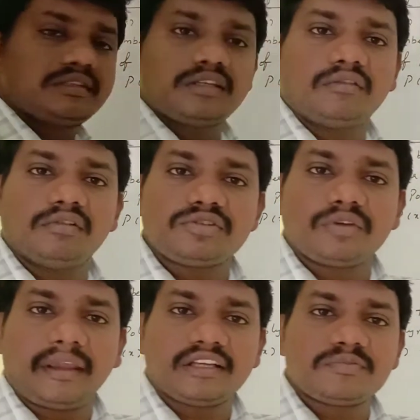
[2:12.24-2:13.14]
is equals
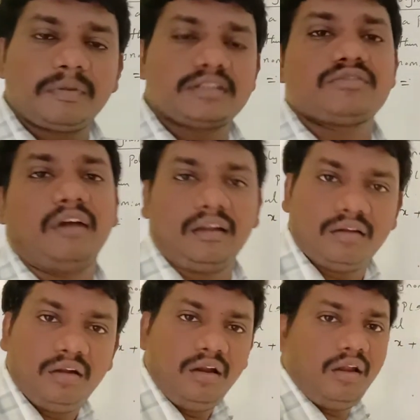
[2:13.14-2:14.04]
to x plus
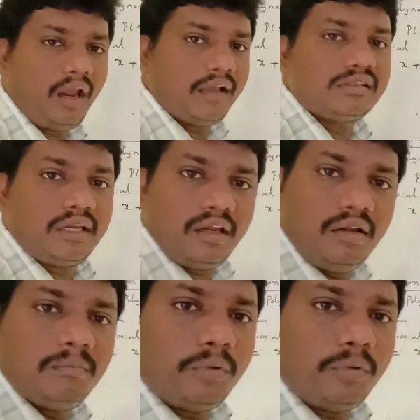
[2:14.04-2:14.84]
1 as a